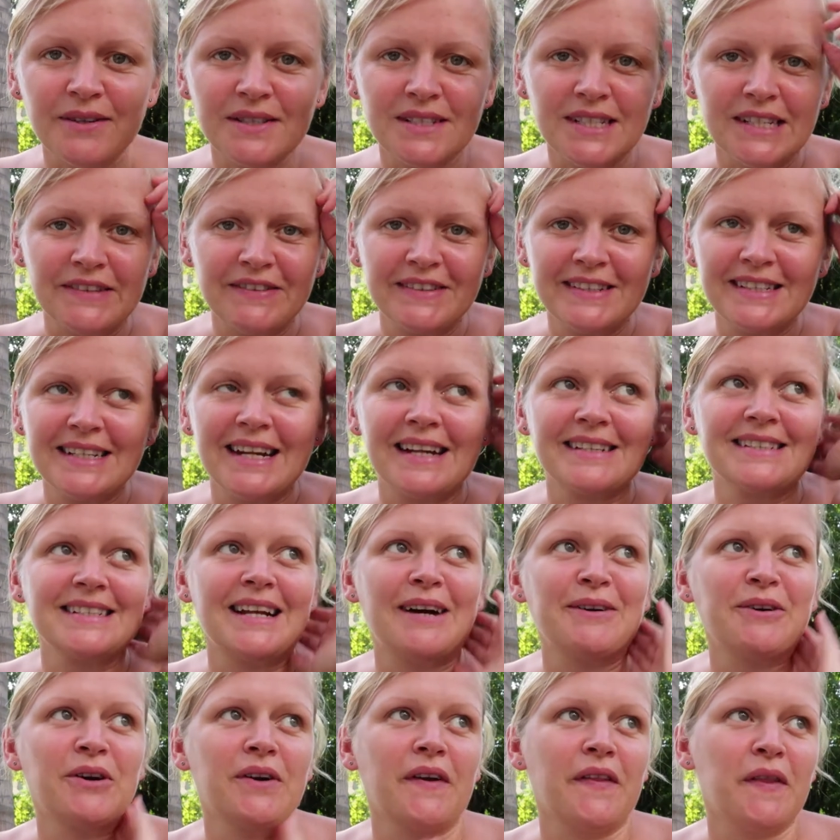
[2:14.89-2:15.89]
Stephen has
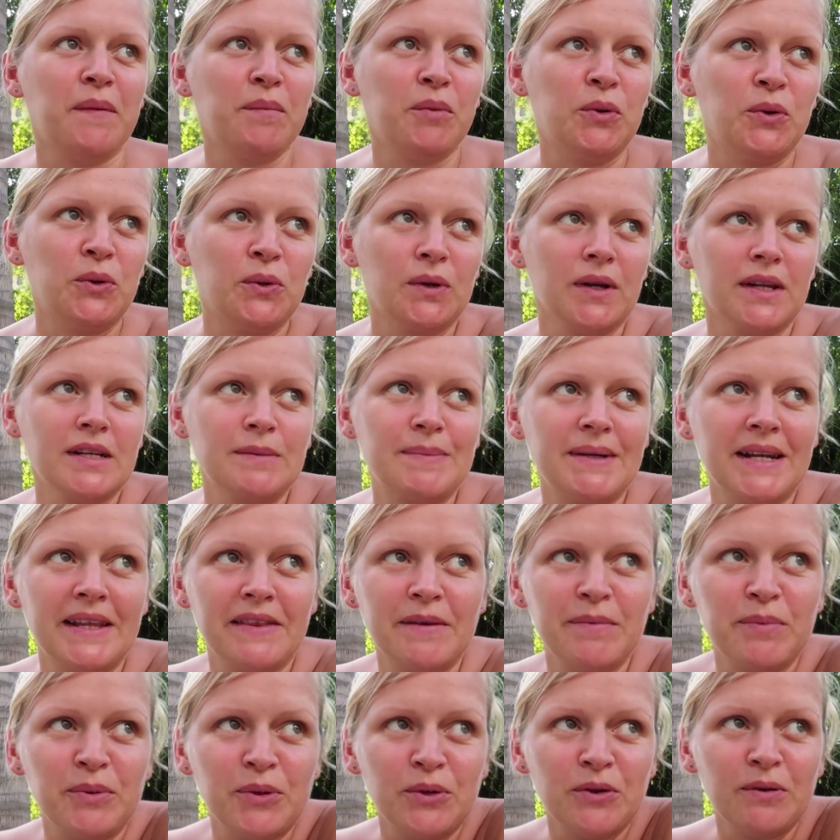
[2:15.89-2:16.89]
now gone in the pool. He's been in
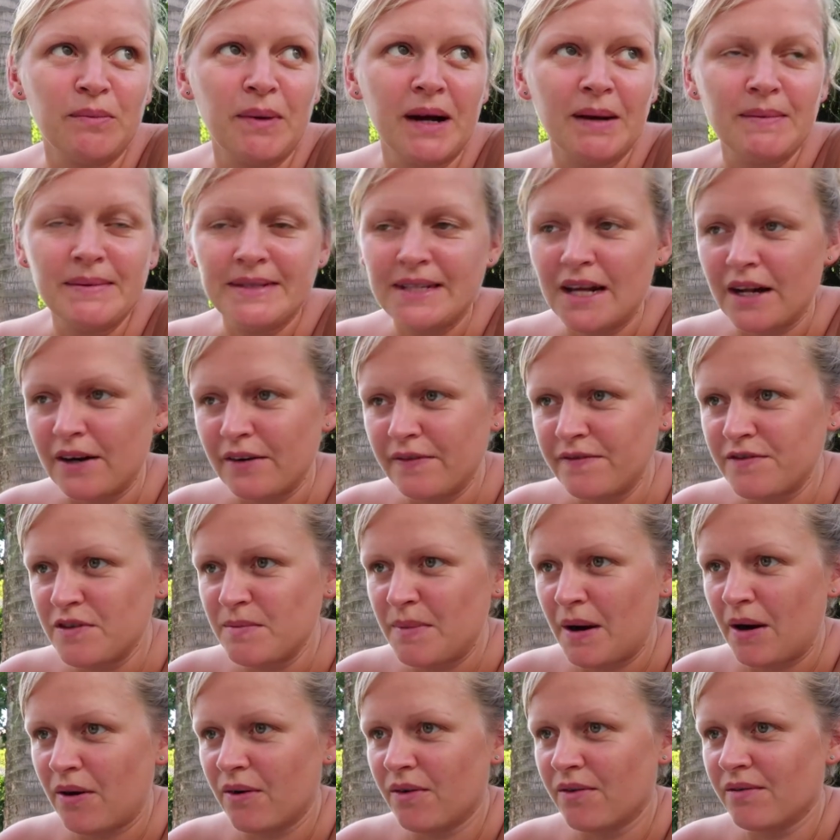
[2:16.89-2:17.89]
the pool by himself for
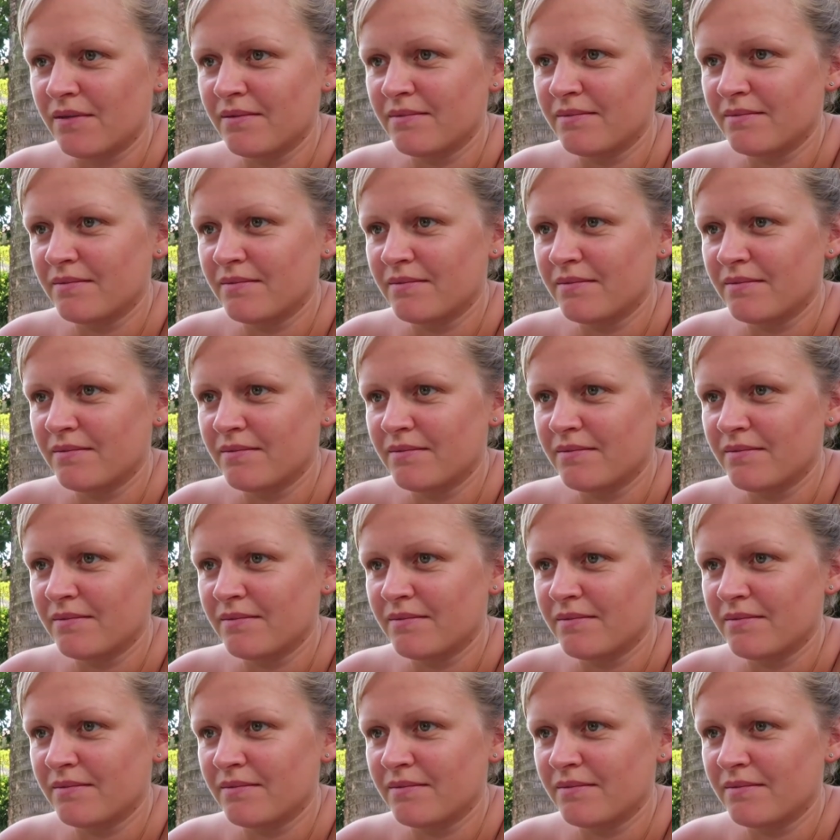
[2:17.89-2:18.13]
about